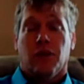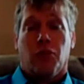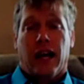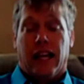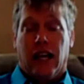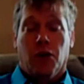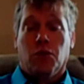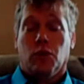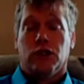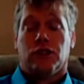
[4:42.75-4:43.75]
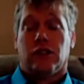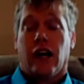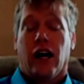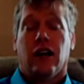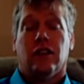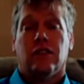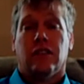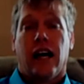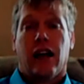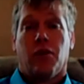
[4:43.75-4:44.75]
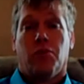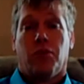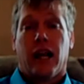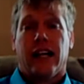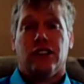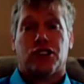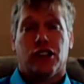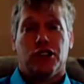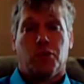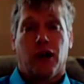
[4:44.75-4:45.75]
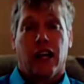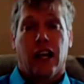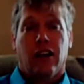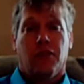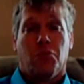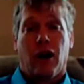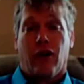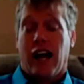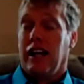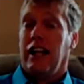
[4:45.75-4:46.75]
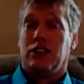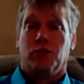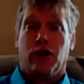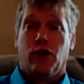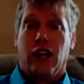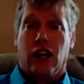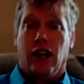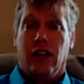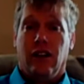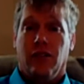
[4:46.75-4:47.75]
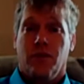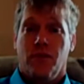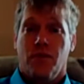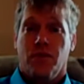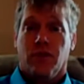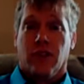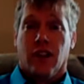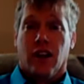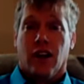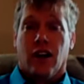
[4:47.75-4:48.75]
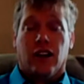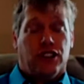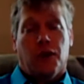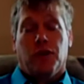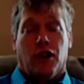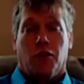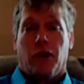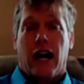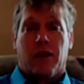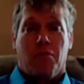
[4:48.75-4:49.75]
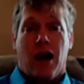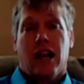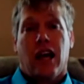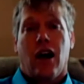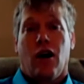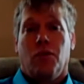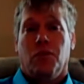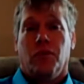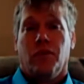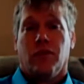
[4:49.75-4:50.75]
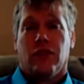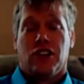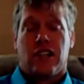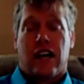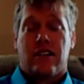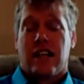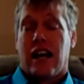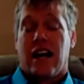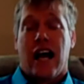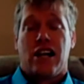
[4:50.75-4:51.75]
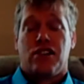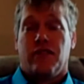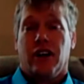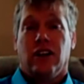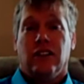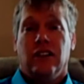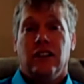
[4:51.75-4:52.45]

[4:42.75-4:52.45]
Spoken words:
my hip had a plate and screws put in it, my right knee's been redone. Jumped on a bike and met him just outside of Nashville,